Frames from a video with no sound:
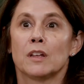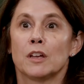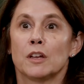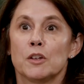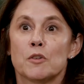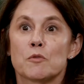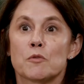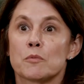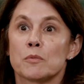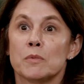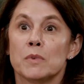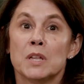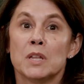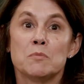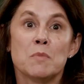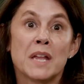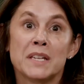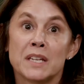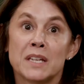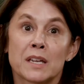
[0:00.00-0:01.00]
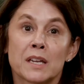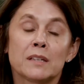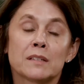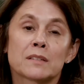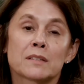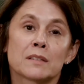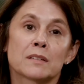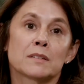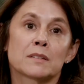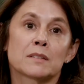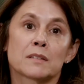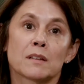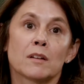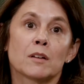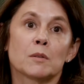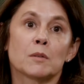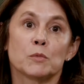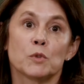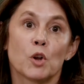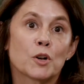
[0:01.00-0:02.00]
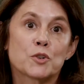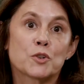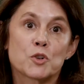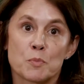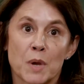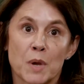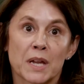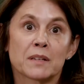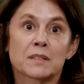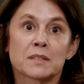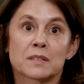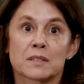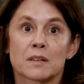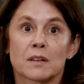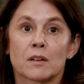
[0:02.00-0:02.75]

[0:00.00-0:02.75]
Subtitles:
In many cases, larger banks